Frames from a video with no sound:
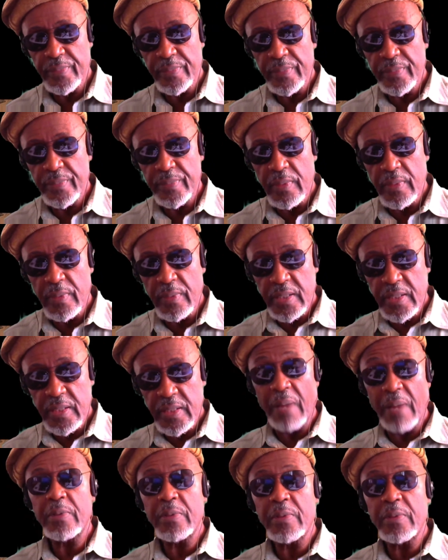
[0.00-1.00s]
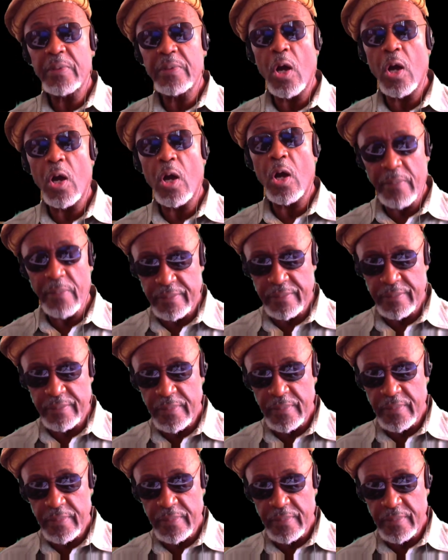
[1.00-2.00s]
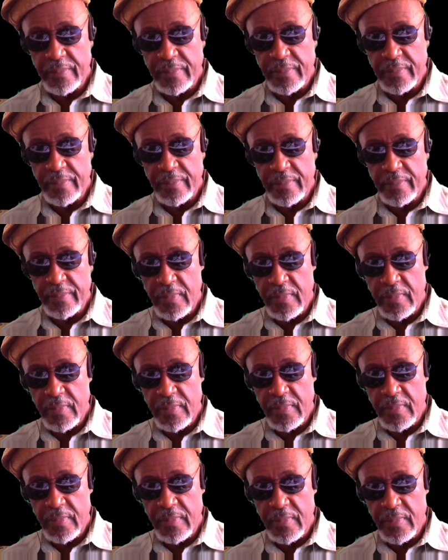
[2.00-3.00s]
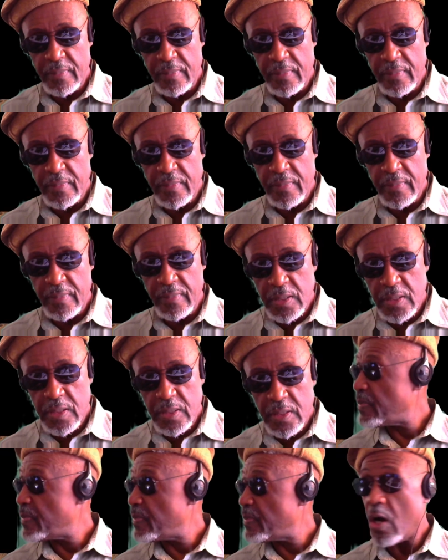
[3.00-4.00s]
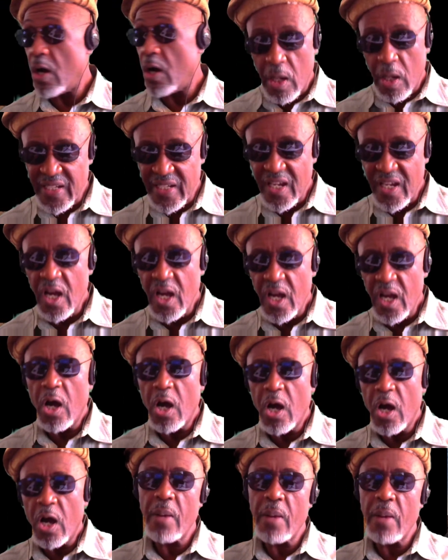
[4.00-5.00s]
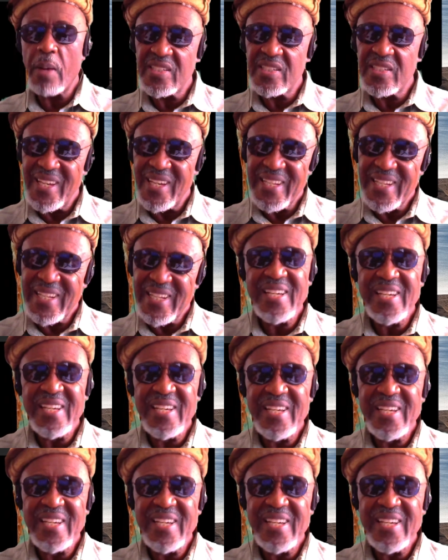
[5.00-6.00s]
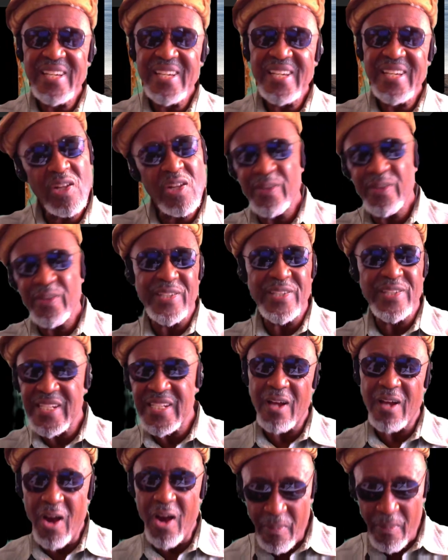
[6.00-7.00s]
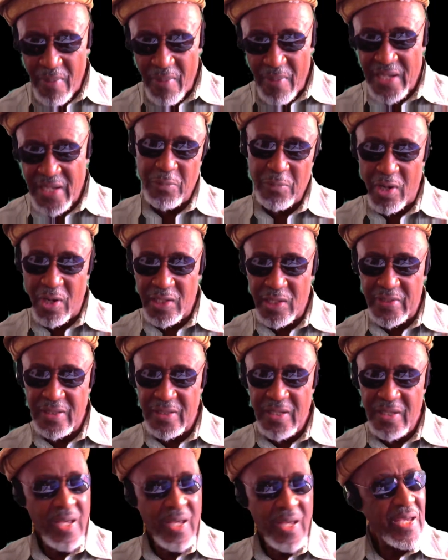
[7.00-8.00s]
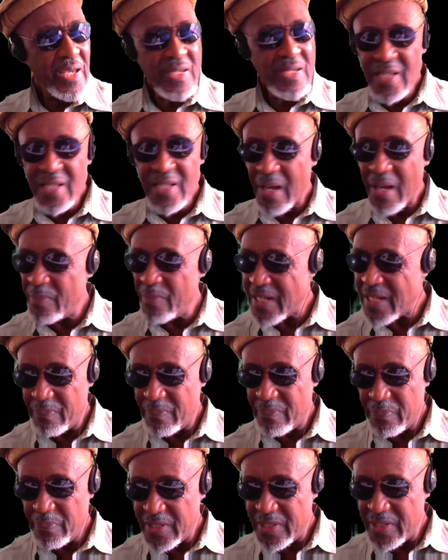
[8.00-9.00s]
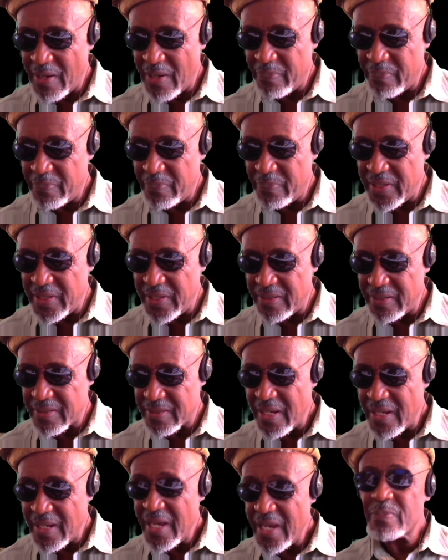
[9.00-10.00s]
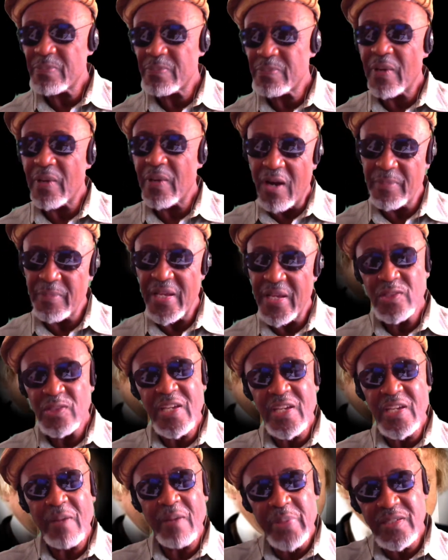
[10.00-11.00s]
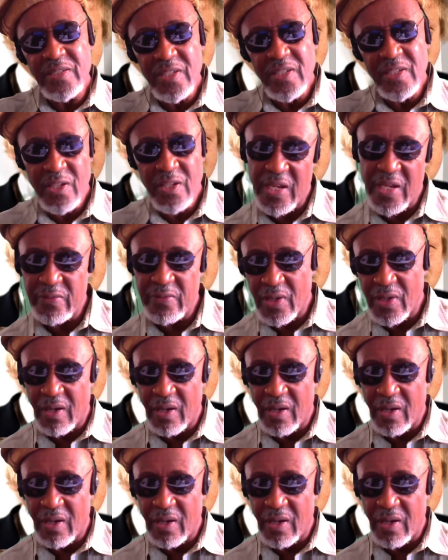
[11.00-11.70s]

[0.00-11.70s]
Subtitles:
Get our people in harmony. See, Islam is about harmony. Harmony is, they call it peace because they don't understand the harmonic part of it. Islam is not, it's about peace. It's about harmony. You have peace in the graveyard.